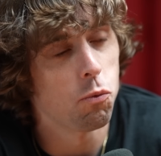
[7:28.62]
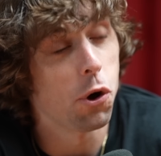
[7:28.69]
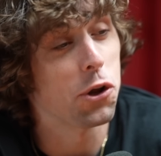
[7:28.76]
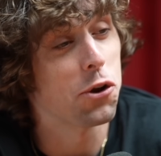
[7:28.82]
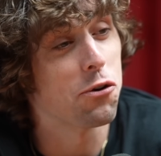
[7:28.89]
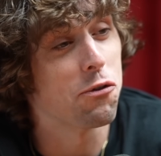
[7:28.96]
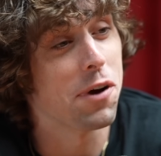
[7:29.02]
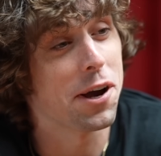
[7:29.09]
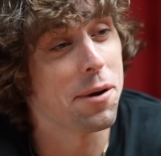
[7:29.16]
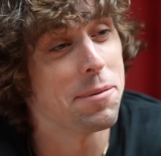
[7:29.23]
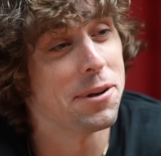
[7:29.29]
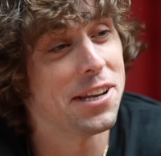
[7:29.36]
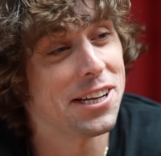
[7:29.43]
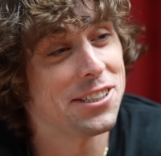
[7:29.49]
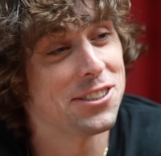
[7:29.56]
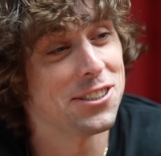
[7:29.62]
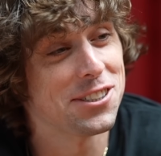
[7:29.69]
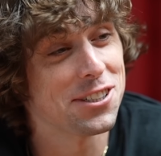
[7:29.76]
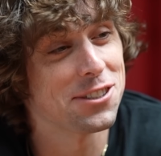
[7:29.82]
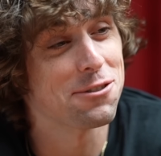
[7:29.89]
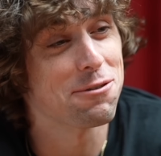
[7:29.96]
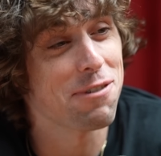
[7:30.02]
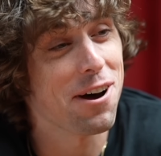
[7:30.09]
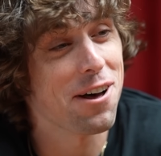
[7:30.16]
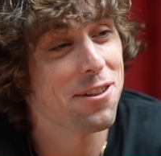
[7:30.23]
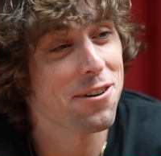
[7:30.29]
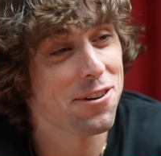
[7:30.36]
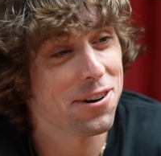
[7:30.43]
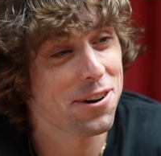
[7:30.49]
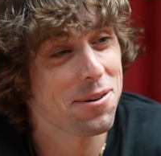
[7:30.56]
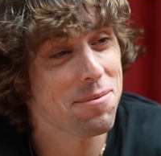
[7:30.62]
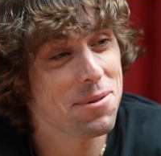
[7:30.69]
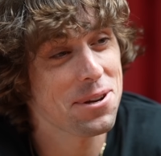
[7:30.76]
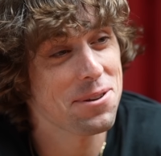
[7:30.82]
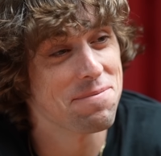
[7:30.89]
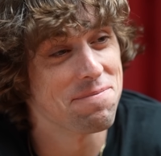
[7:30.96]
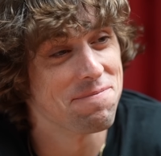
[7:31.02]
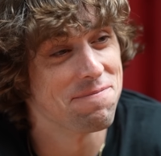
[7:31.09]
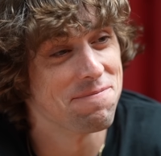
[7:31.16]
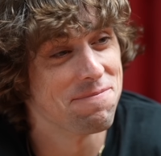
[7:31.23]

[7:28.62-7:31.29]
recommendations as a father are going to be?